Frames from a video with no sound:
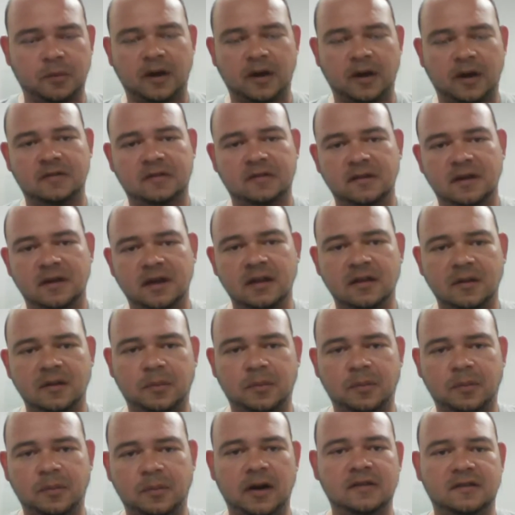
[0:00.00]
price, and
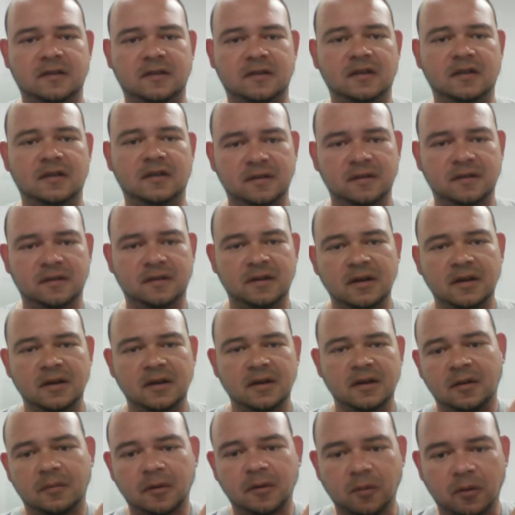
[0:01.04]
the price is,
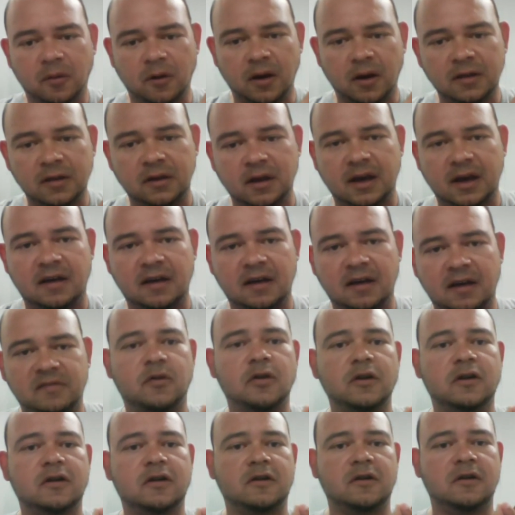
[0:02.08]
number one, you have
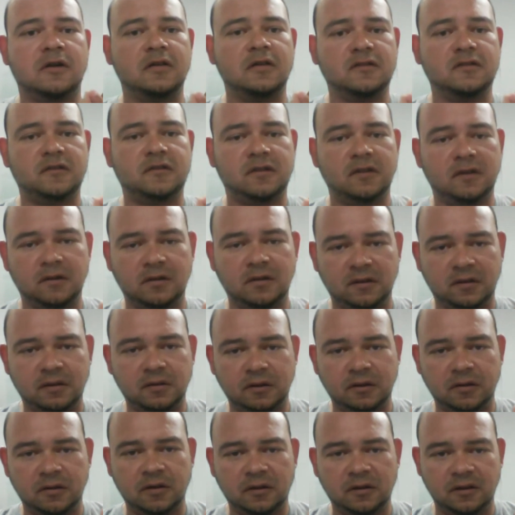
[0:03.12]
more current
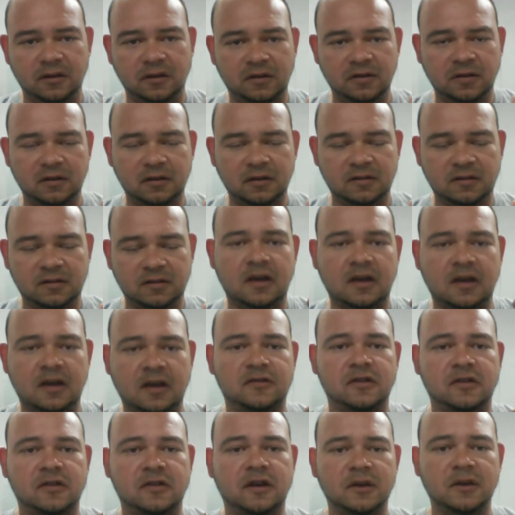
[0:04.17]

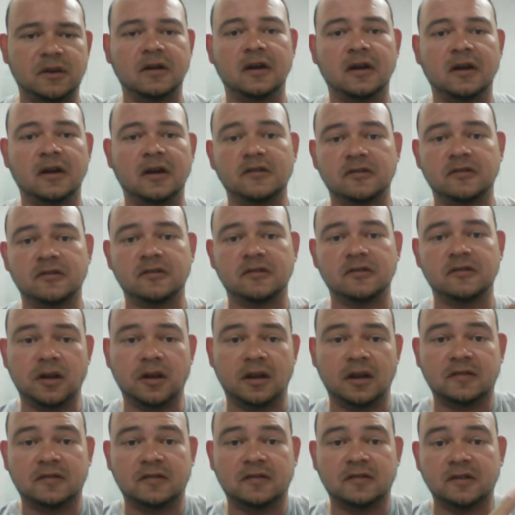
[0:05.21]
utilization. I mean, you're going to use
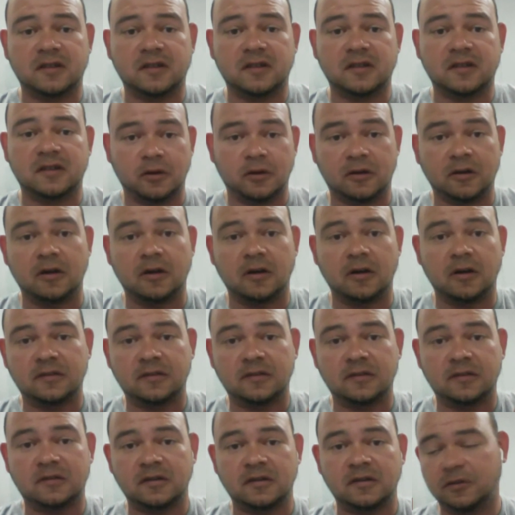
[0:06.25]
more electricity, more
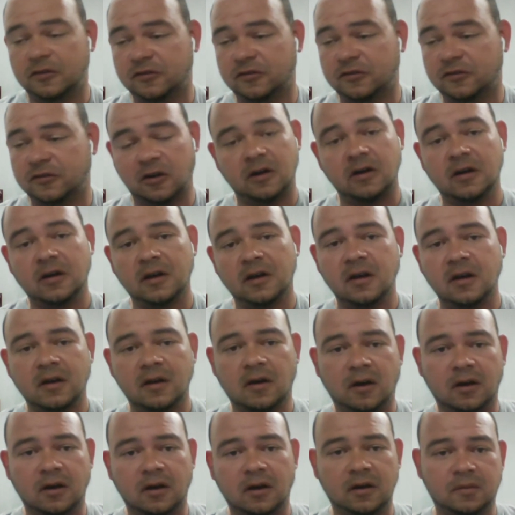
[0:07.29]
current, for sure,
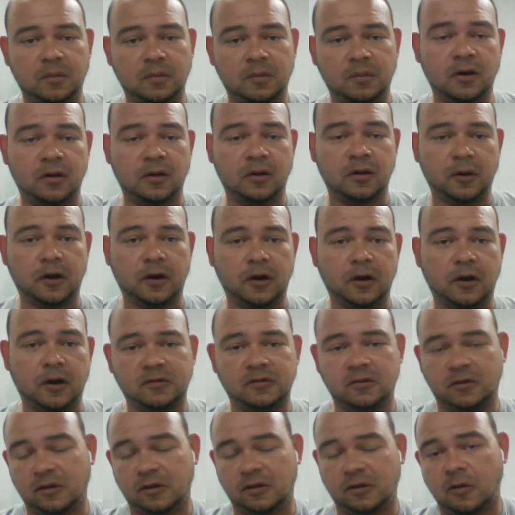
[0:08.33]
on
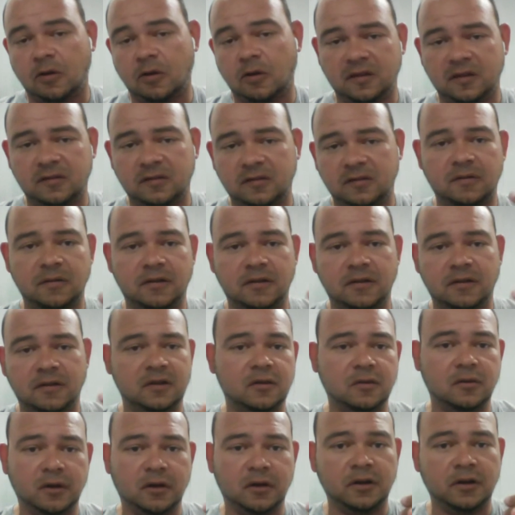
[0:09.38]
a coreless servo
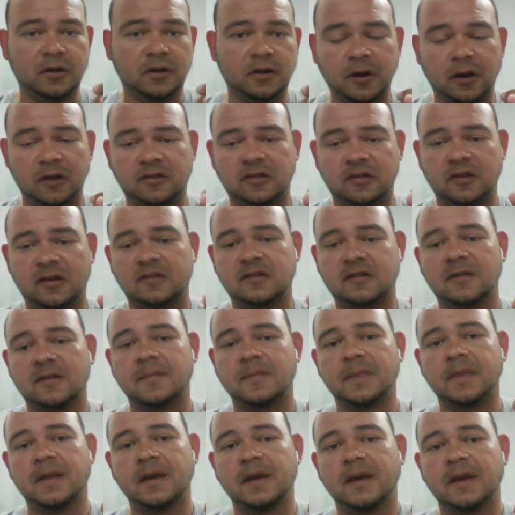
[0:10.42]
than you will on a brushless.
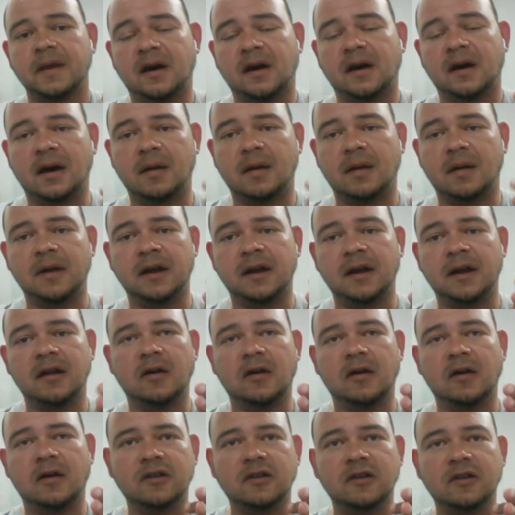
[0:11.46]
And it
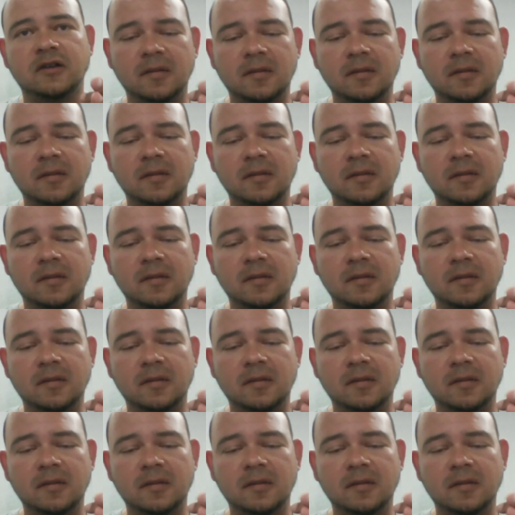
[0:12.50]
also